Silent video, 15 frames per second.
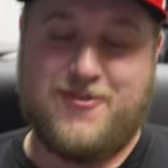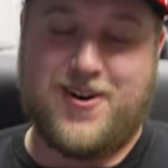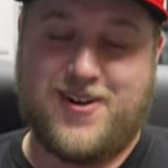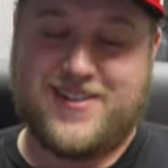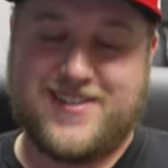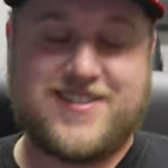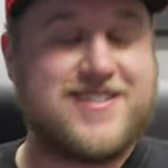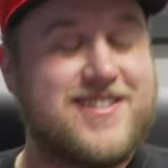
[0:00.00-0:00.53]

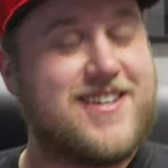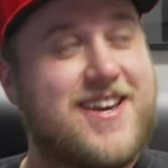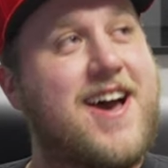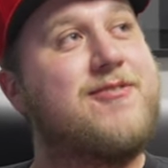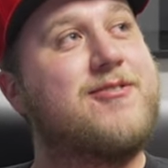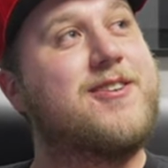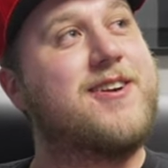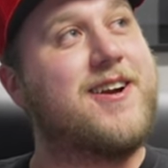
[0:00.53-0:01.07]
Wallace is a
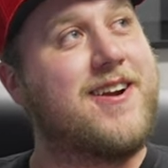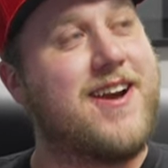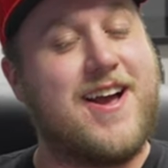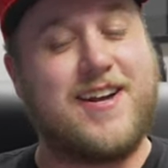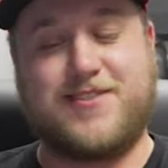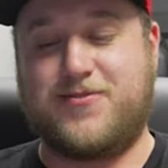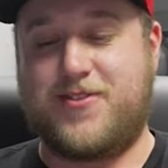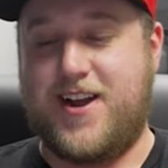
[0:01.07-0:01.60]
Cavalier
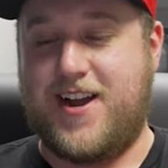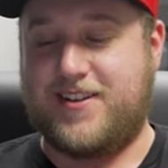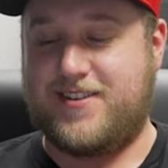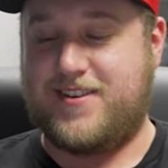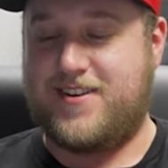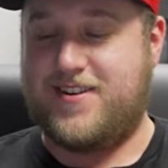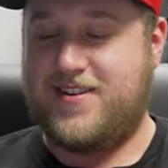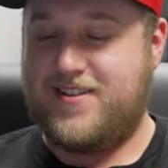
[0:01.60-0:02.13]
X
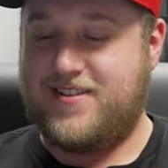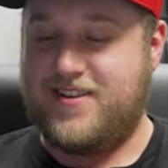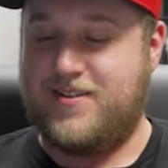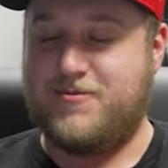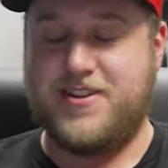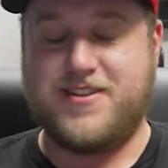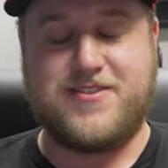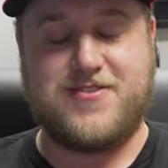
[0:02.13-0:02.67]
Fractor. Yes.
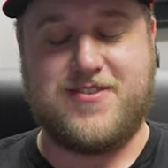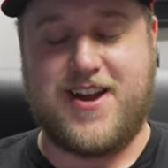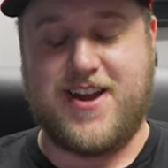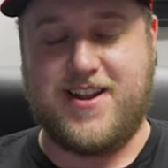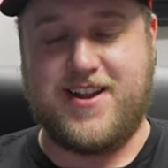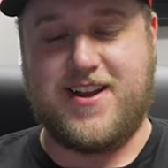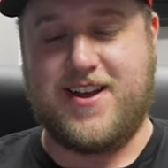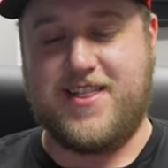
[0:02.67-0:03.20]
Number to
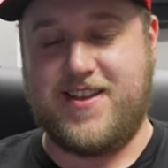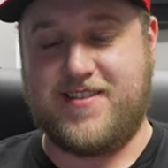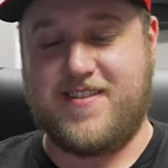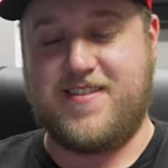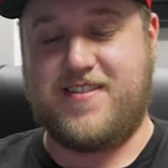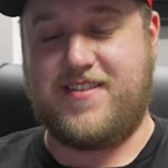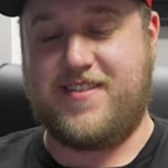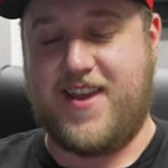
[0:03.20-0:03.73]
299. That's
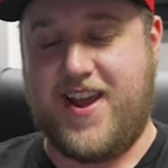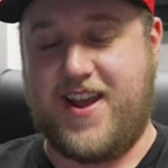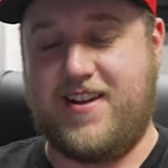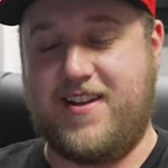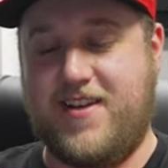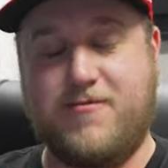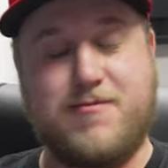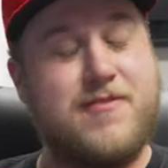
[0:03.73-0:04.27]
insane.
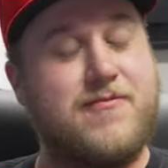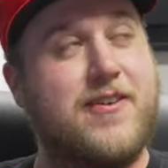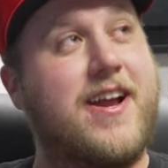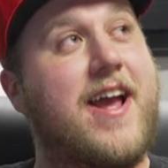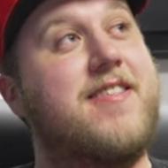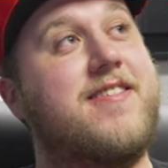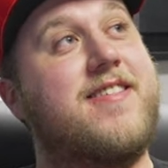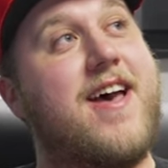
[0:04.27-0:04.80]
Everybody
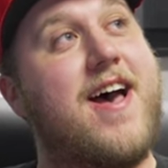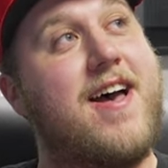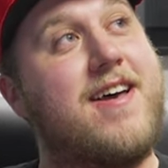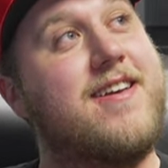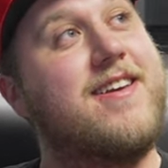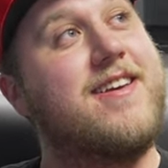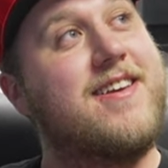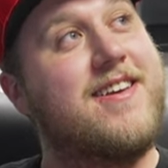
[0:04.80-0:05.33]
forgets that.
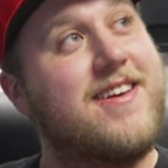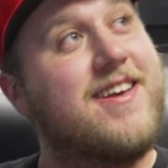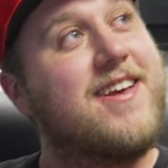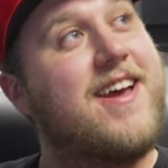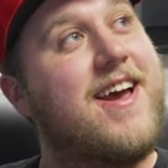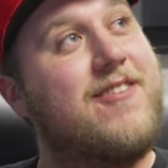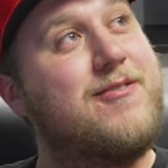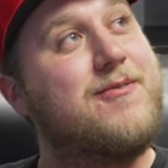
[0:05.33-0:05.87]
That is a
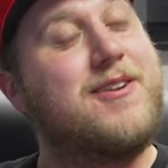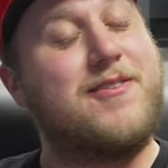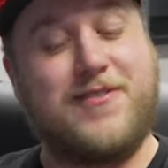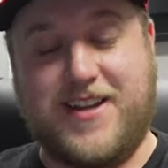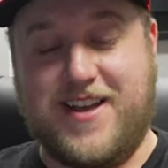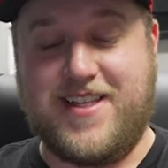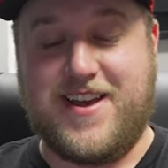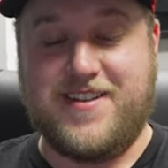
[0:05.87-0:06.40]
Sam Everybody
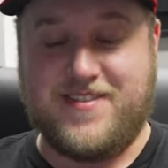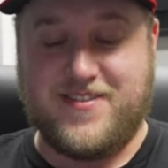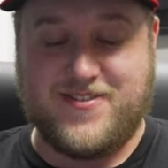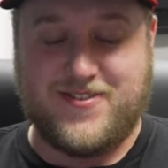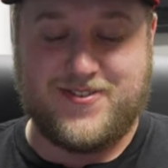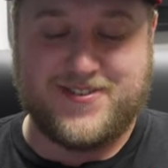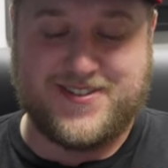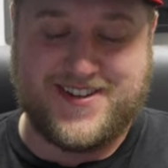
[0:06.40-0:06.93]
forget that is a
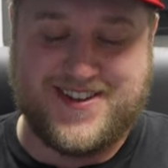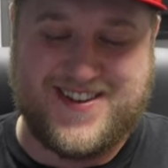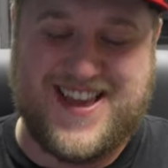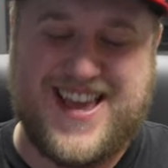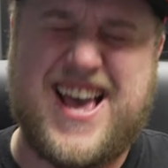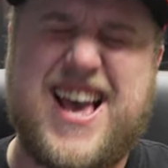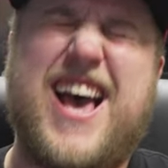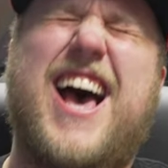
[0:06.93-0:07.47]
total They made that
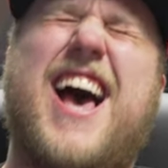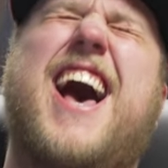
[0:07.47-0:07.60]
for you.